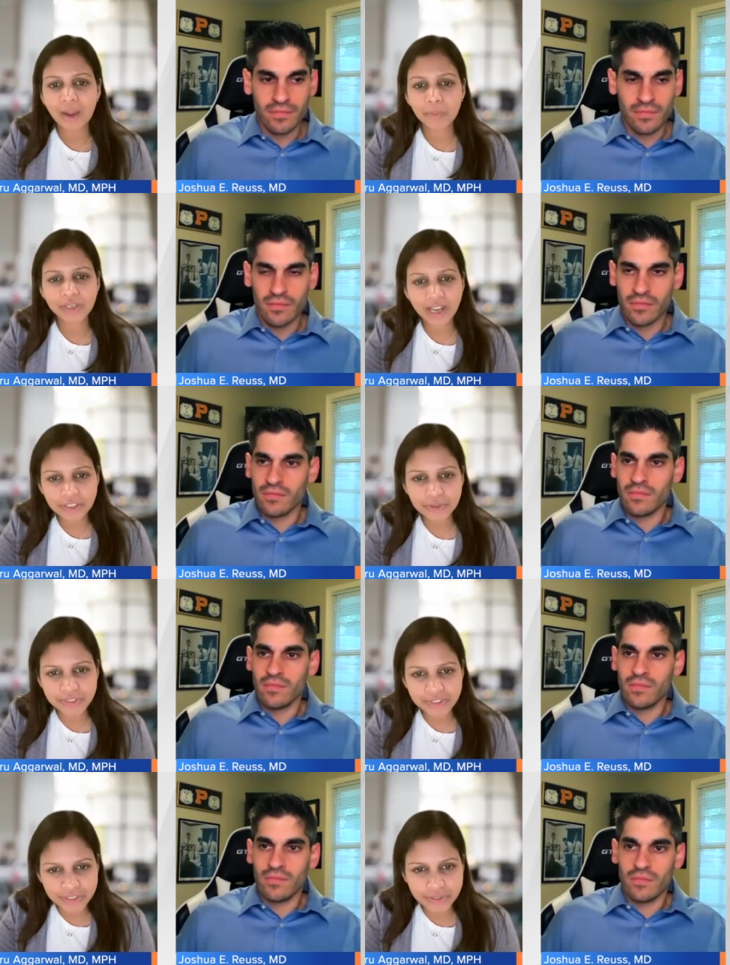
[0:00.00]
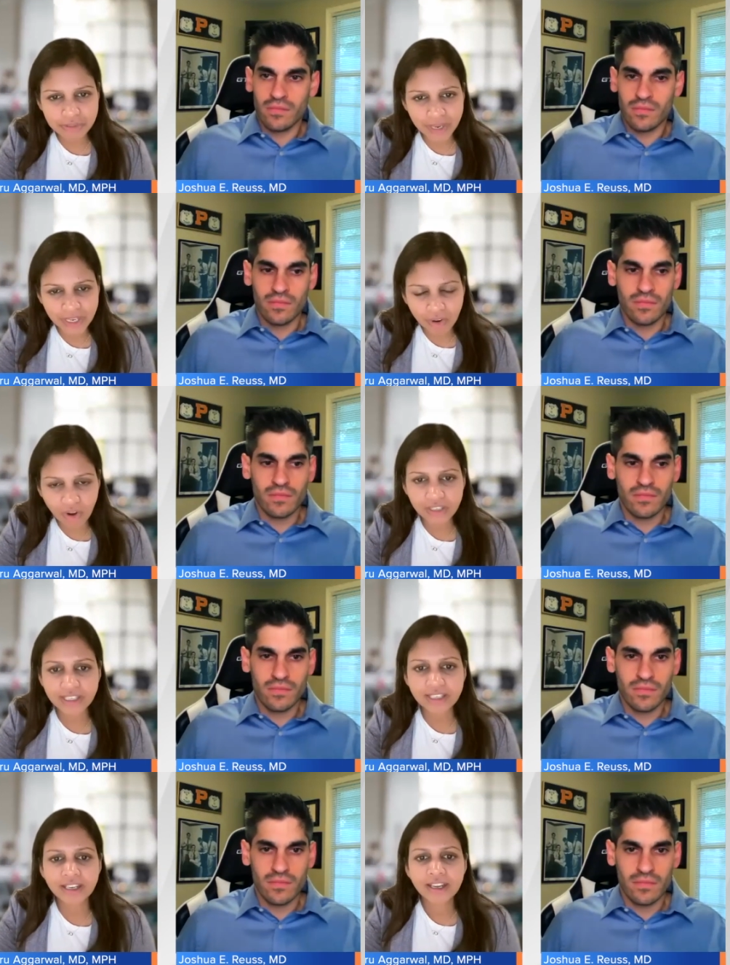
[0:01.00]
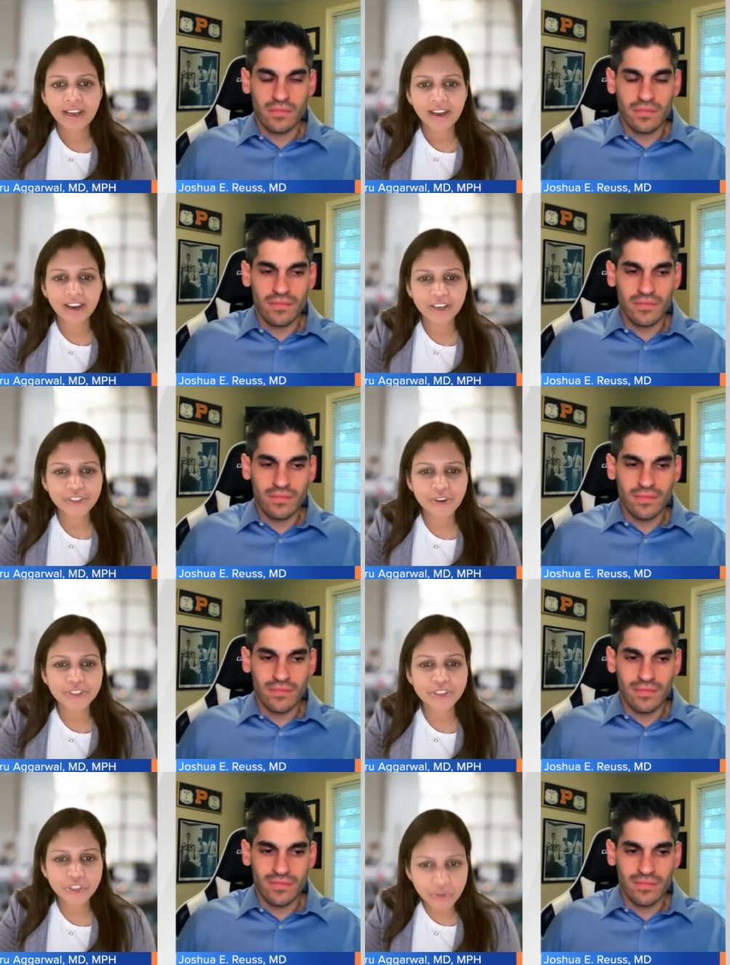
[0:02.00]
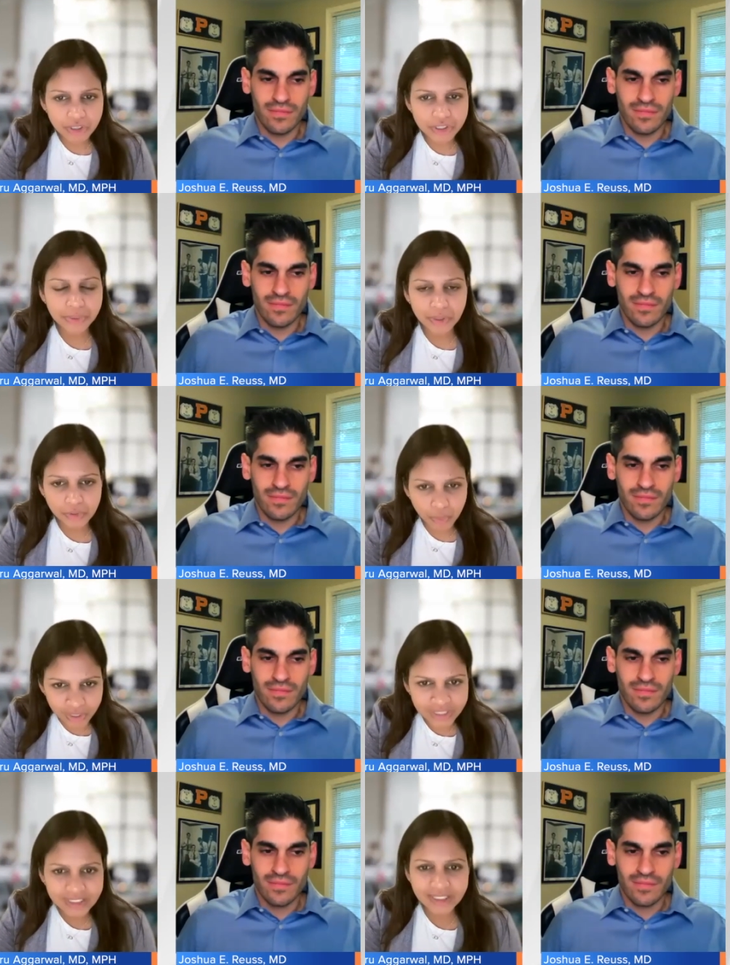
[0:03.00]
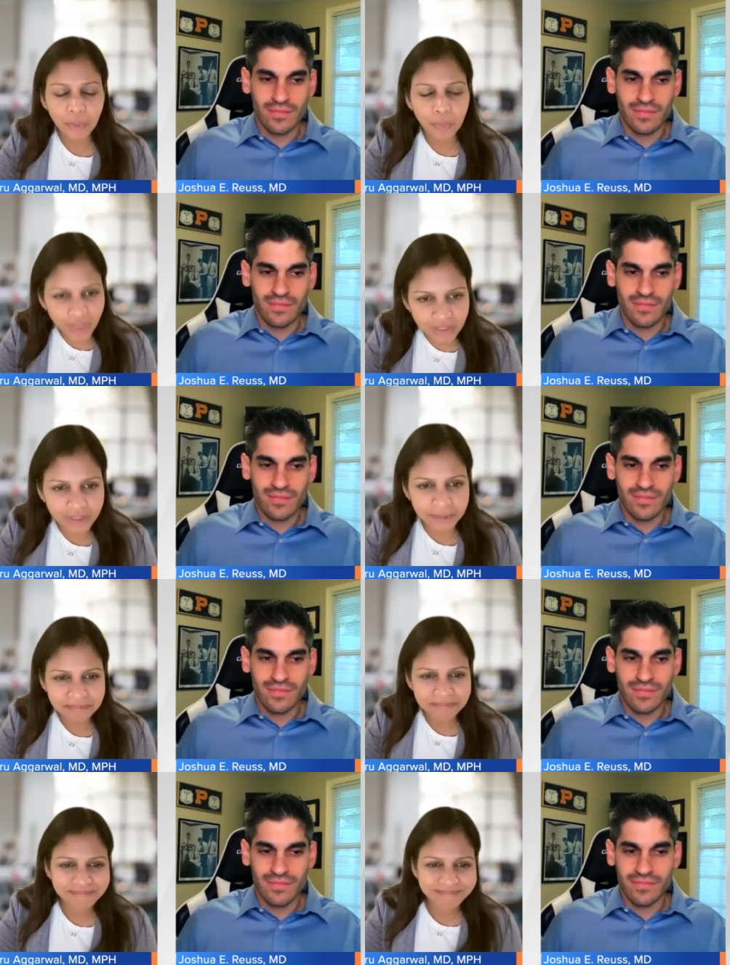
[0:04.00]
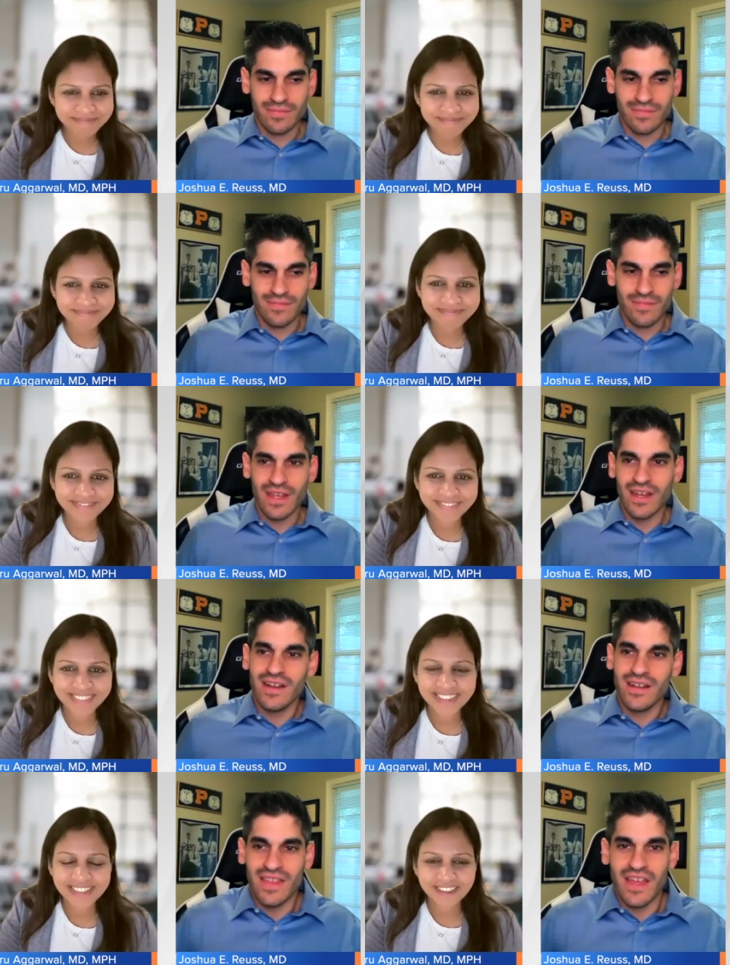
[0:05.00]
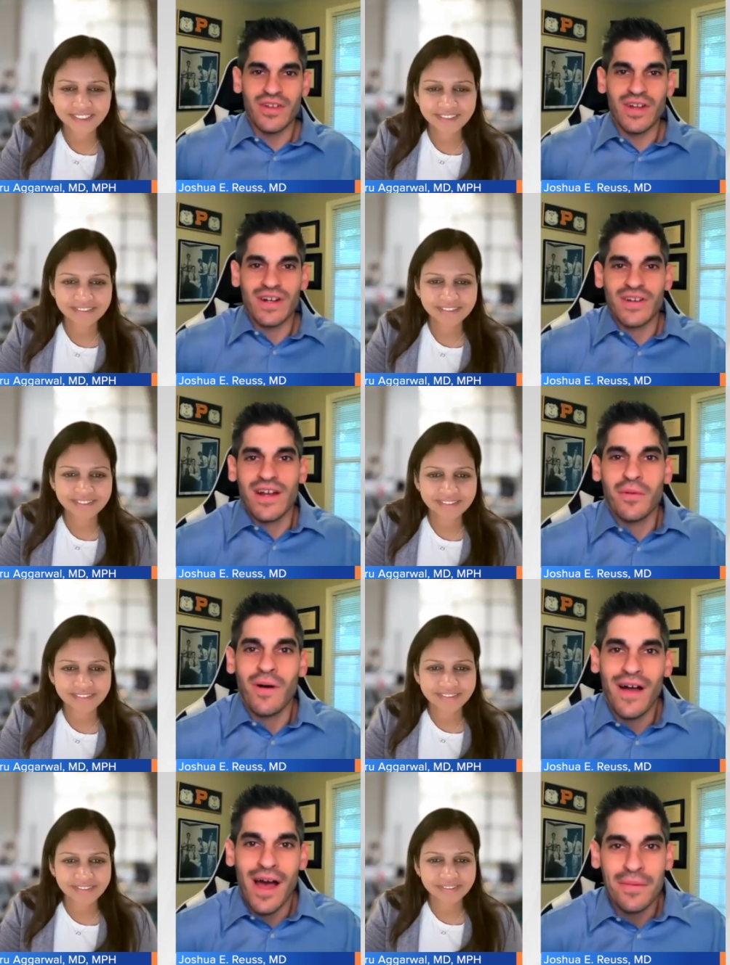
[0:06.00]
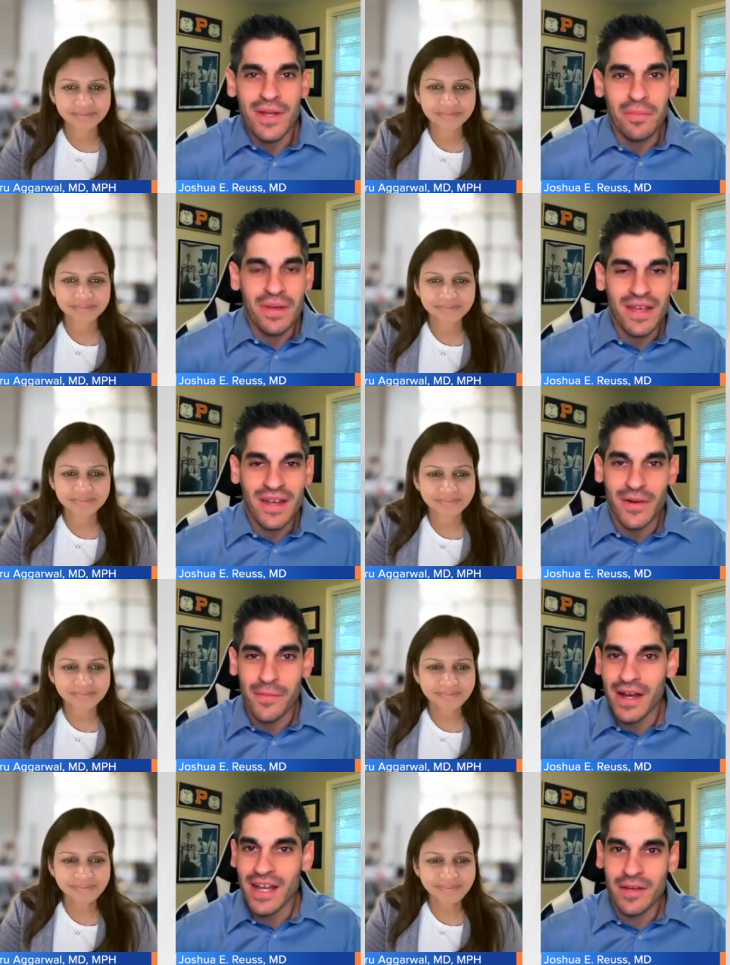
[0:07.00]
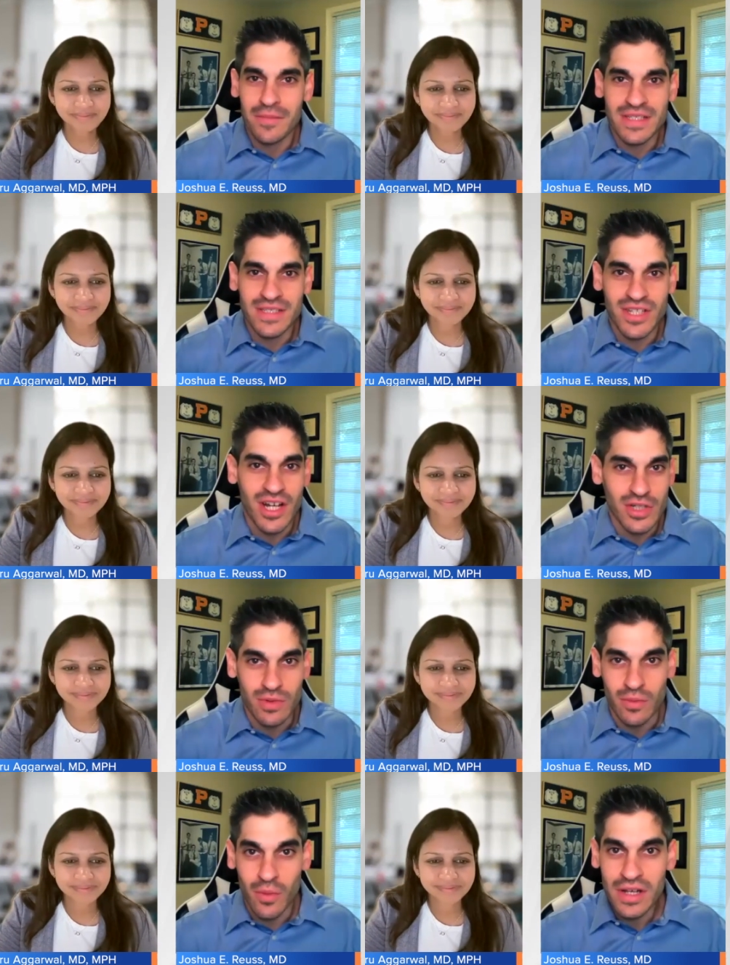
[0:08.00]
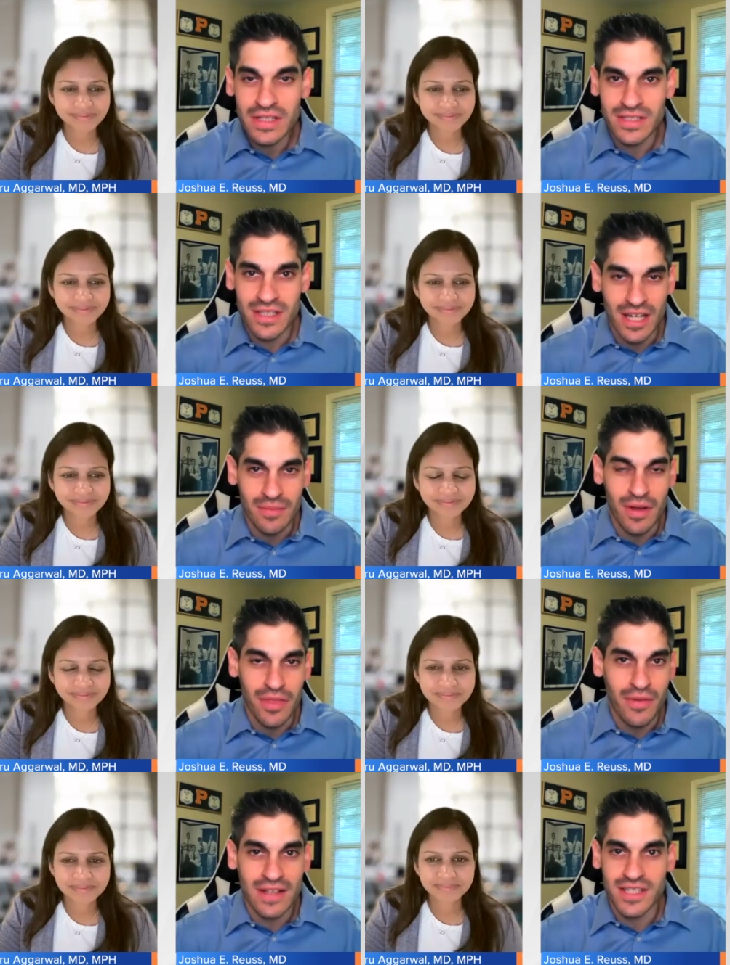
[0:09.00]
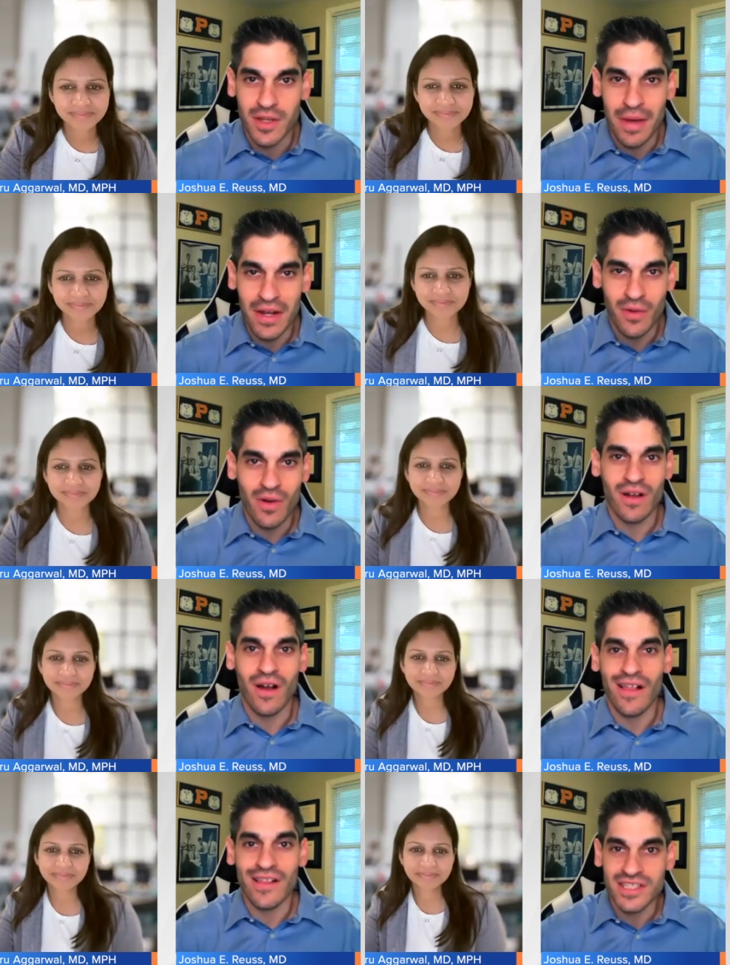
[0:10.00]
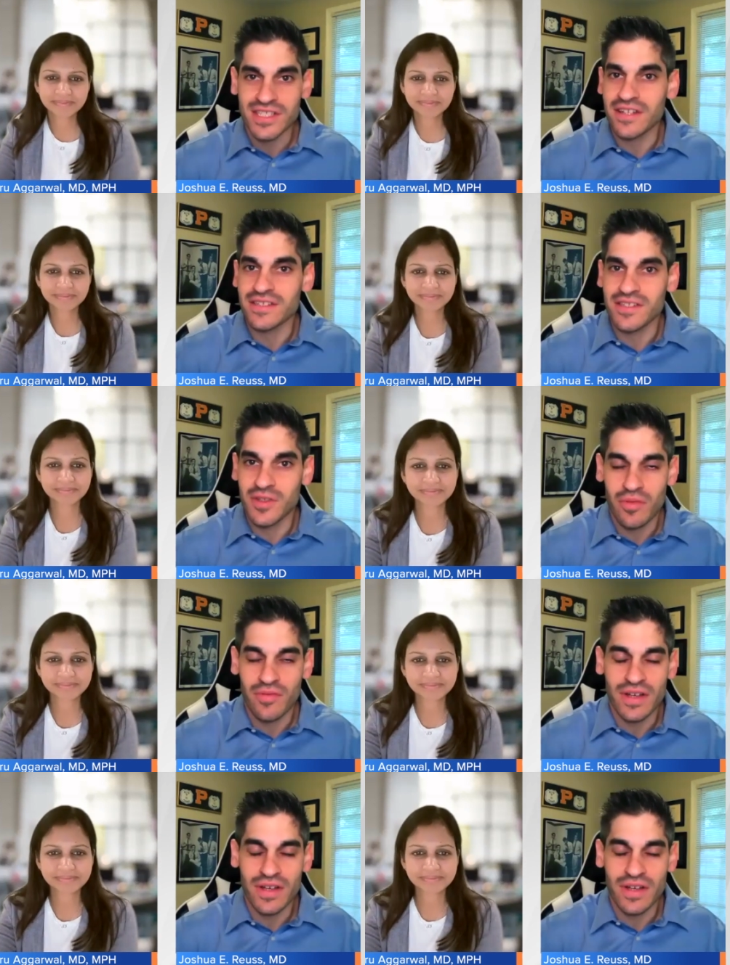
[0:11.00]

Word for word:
Speaker 1: I would like to introduce my colleague, Dr. Joshua Royce. Welcome.
Speaker 2: Thank you, Dr. Aggarwal. Happy to be here. My name is Joshua Royce. I'm a thoracic medical oncologist and assistant